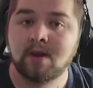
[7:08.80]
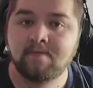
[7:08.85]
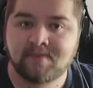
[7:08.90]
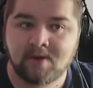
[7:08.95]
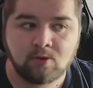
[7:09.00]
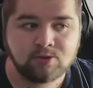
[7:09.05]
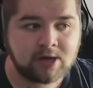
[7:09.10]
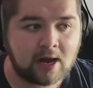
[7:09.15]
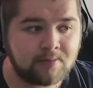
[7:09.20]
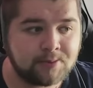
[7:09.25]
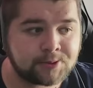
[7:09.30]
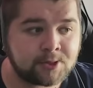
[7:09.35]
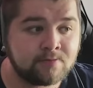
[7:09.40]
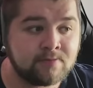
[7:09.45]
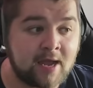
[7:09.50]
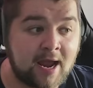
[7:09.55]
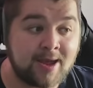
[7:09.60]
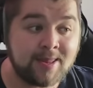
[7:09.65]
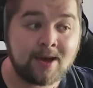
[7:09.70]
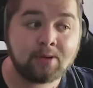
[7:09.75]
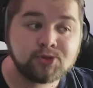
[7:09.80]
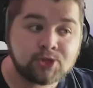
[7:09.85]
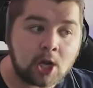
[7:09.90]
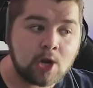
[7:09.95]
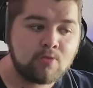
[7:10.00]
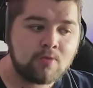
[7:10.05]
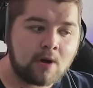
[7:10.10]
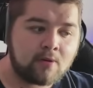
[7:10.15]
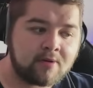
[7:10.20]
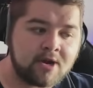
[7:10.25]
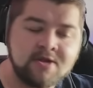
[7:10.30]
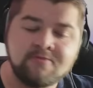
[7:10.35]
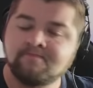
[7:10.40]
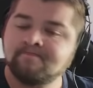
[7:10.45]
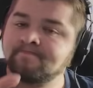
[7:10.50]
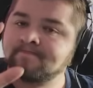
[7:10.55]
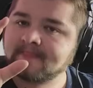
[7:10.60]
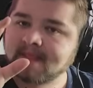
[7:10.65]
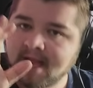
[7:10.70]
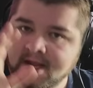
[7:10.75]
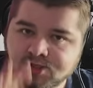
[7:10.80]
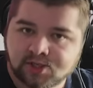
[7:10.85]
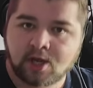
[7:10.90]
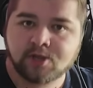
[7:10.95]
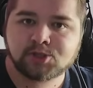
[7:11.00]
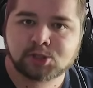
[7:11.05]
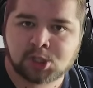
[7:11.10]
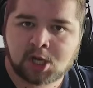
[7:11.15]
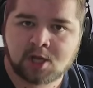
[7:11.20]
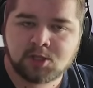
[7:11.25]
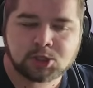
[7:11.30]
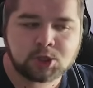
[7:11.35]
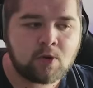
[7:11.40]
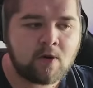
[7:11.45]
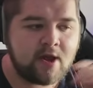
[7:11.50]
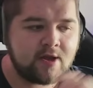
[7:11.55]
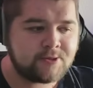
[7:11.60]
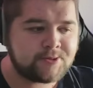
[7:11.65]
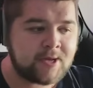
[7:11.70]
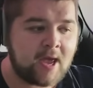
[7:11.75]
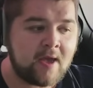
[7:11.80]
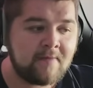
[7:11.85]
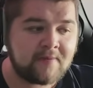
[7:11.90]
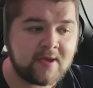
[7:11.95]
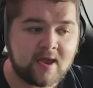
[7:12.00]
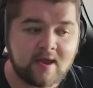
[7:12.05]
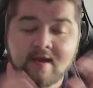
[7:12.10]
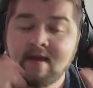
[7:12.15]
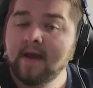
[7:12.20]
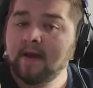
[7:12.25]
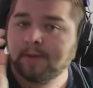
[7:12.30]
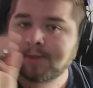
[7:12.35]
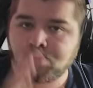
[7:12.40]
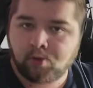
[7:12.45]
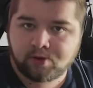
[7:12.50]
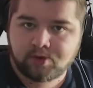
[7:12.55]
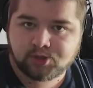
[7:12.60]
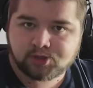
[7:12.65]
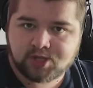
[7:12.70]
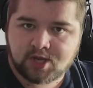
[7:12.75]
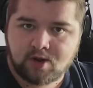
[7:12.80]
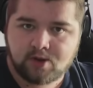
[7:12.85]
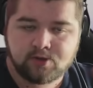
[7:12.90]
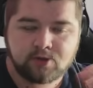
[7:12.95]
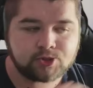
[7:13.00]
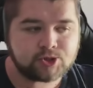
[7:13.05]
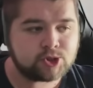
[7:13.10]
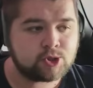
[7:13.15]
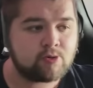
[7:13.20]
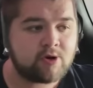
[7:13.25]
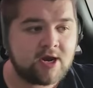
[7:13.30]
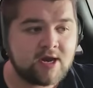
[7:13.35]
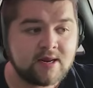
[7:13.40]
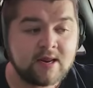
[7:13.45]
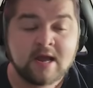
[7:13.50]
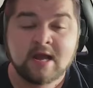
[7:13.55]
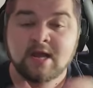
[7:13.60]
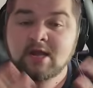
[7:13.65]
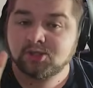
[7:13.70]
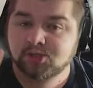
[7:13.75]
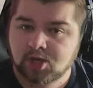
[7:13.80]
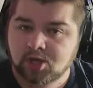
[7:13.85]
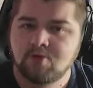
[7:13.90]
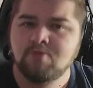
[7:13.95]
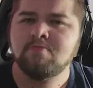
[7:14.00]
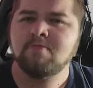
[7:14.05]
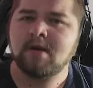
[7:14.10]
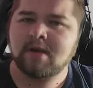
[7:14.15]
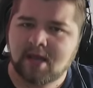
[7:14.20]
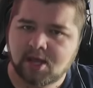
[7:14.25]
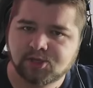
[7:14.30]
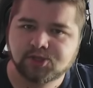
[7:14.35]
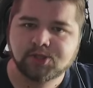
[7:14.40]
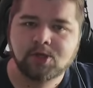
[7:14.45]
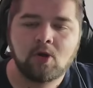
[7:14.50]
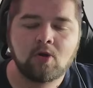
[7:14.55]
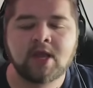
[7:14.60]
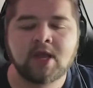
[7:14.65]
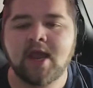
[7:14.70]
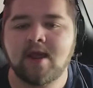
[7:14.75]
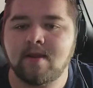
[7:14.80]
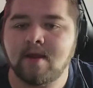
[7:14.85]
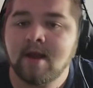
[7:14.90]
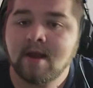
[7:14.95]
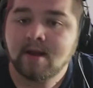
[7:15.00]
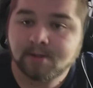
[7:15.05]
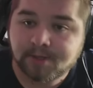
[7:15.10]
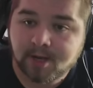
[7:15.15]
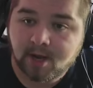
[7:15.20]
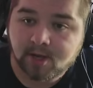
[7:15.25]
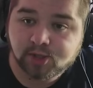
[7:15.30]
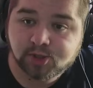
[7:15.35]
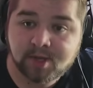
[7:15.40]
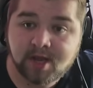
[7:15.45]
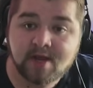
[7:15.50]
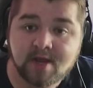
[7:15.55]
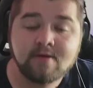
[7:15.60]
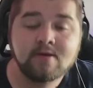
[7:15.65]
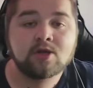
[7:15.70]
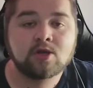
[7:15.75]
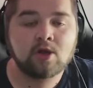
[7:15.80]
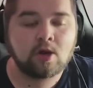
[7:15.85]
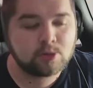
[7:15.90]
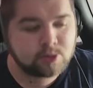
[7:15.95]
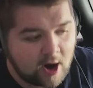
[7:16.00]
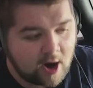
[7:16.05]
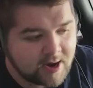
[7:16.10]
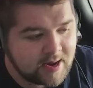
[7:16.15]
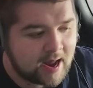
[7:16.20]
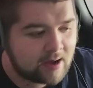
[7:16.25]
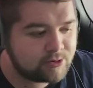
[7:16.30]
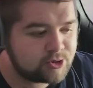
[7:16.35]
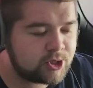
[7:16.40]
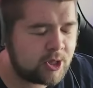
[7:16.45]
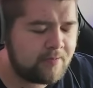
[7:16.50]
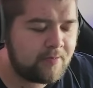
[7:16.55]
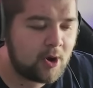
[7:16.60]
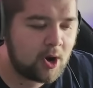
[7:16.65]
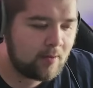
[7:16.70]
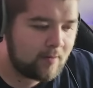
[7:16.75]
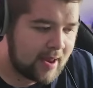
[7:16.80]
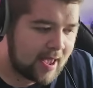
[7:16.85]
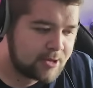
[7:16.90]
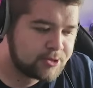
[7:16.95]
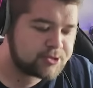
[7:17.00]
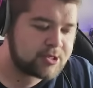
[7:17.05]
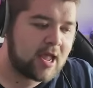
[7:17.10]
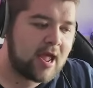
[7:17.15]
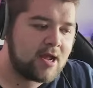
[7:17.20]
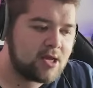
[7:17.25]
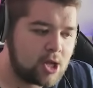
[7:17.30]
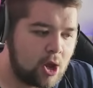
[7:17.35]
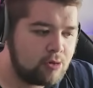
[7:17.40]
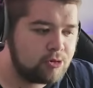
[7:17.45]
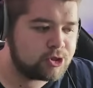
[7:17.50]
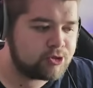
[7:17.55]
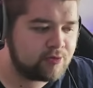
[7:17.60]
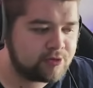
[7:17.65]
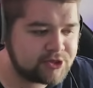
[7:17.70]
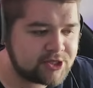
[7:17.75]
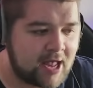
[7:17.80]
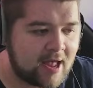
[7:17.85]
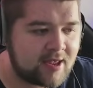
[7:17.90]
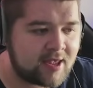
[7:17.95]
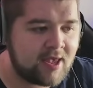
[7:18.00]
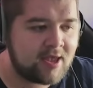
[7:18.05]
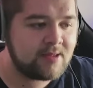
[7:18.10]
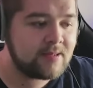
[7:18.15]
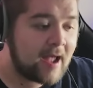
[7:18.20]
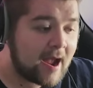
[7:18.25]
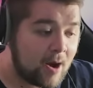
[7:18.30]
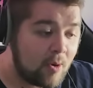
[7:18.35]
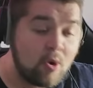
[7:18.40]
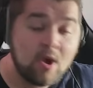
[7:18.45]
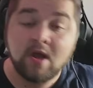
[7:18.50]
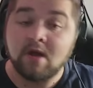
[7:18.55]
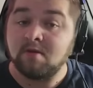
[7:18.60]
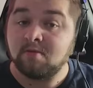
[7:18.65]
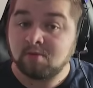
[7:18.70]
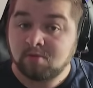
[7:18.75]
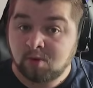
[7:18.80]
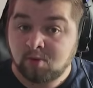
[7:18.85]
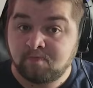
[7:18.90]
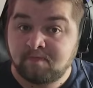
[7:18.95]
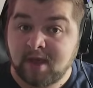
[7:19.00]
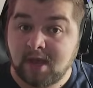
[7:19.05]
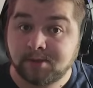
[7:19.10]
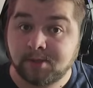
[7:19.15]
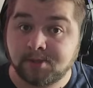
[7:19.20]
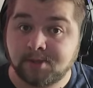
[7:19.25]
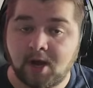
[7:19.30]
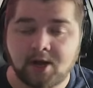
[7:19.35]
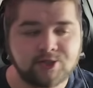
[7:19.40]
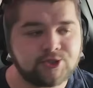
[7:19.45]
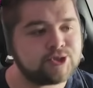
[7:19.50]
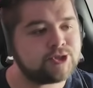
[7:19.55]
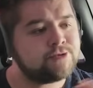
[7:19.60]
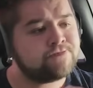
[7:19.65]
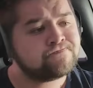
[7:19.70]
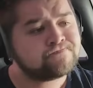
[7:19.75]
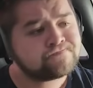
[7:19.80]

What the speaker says: to build up from there. Now, don't worry. It does change quite a fair bit from what you see on your screen. So let's lock in. First thing, go right down to the bottom left and go to attacking. Now, bit of advice.